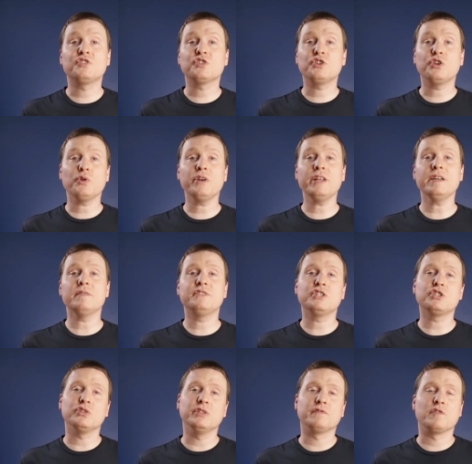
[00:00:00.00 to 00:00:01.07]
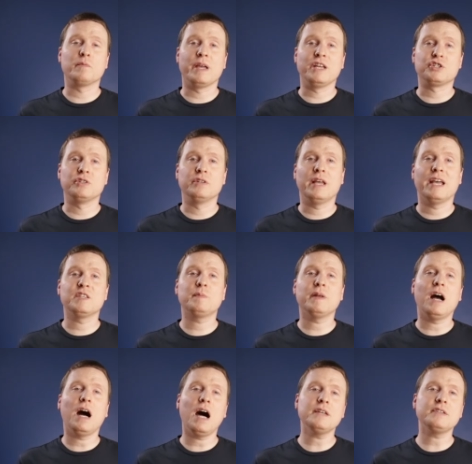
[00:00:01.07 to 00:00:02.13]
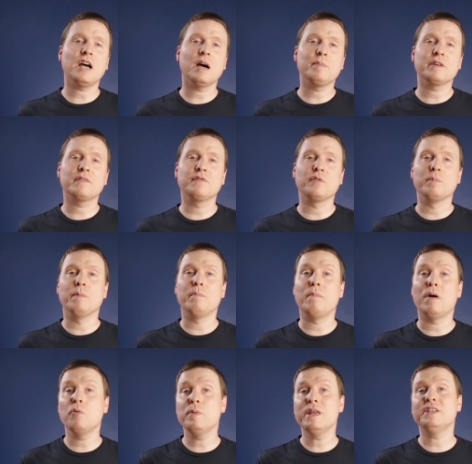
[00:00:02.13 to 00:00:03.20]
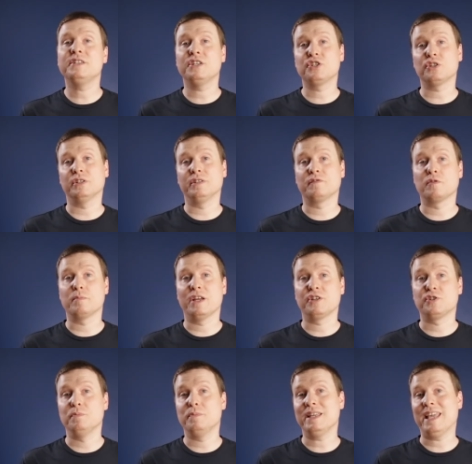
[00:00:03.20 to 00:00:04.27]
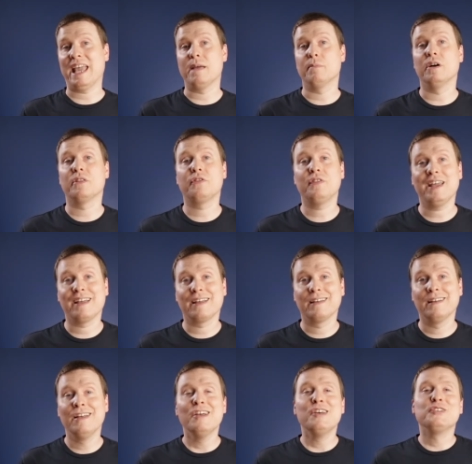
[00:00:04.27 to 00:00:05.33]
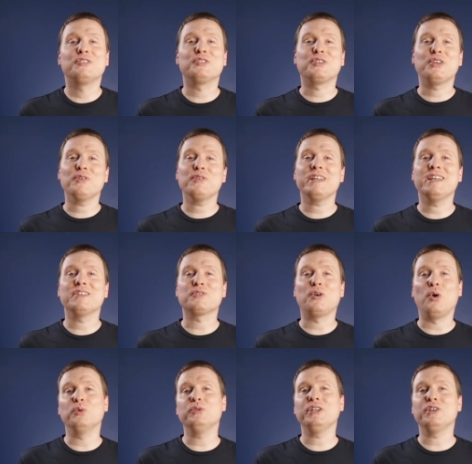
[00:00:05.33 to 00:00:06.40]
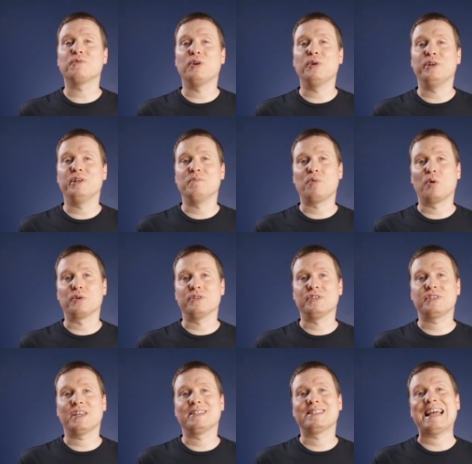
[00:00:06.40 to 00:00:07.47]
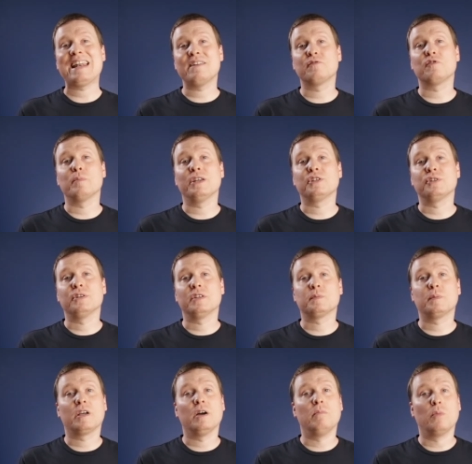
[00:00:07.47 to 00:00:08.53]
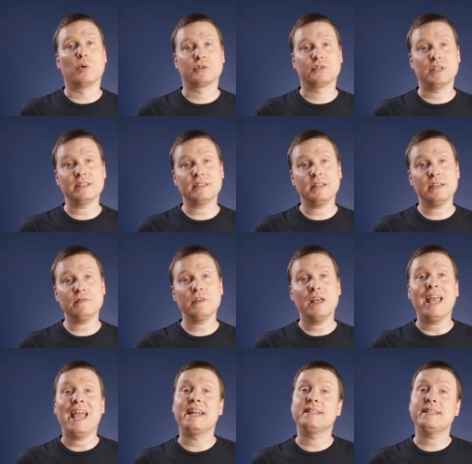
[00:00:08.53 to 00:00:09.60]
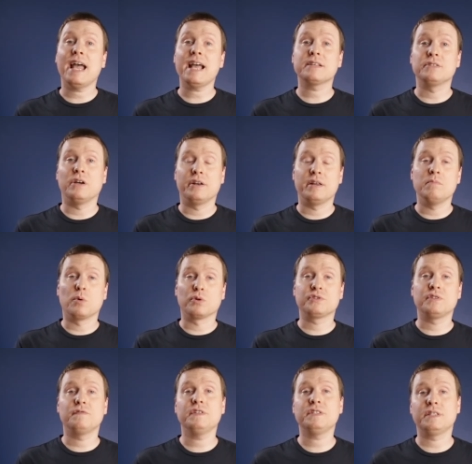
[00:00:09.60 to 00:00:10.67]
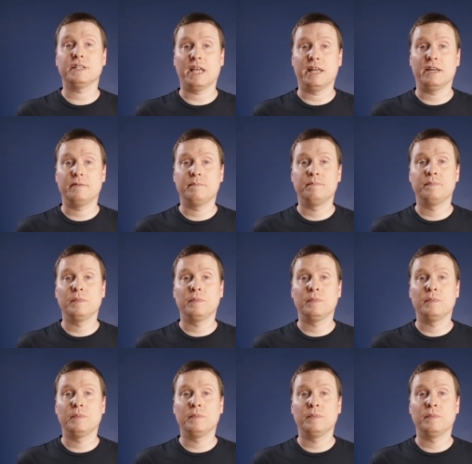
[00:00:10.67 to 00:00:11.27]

Security of digital information has been a hot topic from the moment digital information became a thing. Security has only grown in importance as that information has become more sensitive and attacks on it more sophisticated.